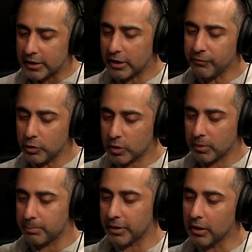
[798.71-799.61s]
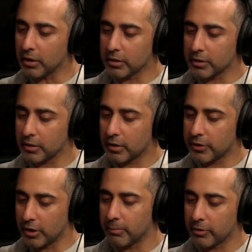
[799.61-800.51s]
If you can build
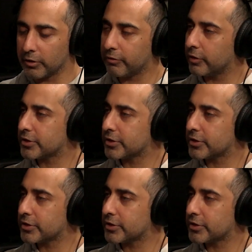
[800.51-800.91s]
the number of